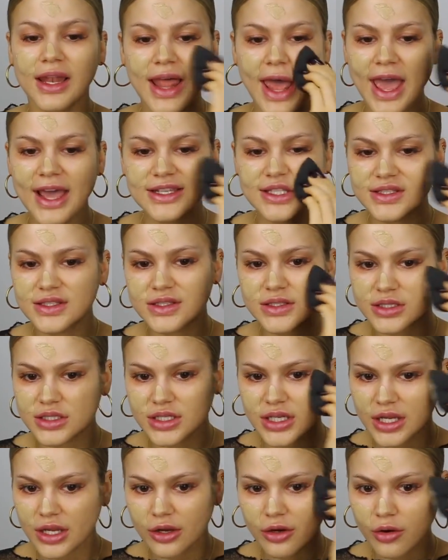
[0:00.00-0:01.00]

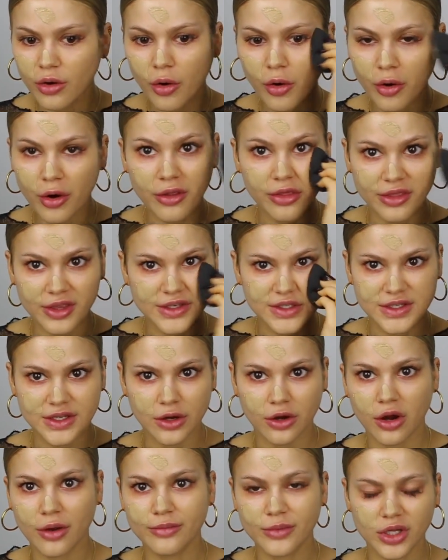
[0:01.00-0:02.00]
last year or this
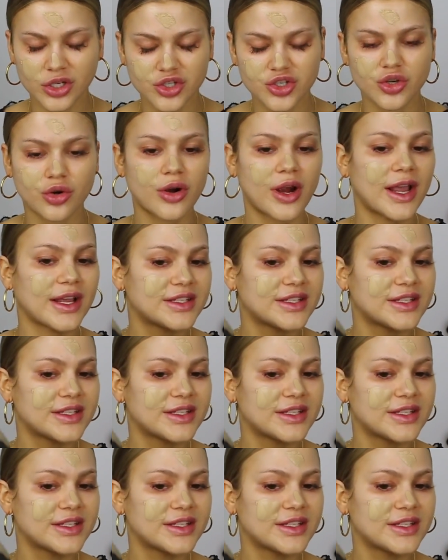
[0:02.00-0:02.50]
year, I'm not sure.